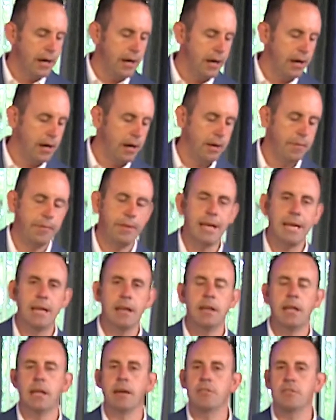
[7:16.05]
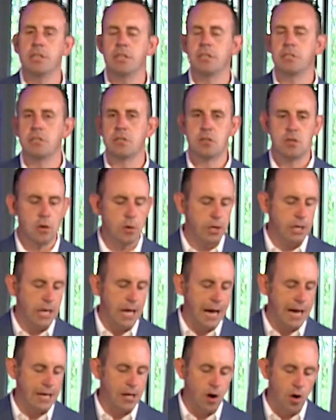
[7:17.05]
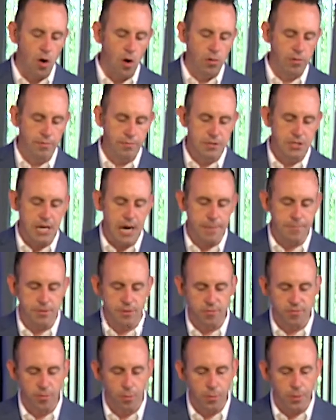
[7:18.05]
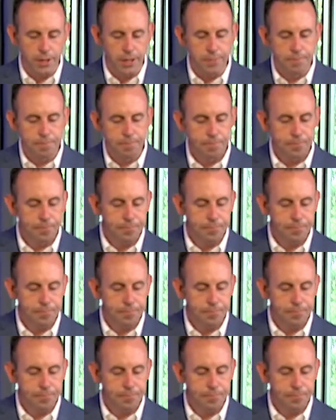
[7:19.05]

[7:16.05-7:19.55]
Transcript: ending of Genesis 39, all of chapter 40,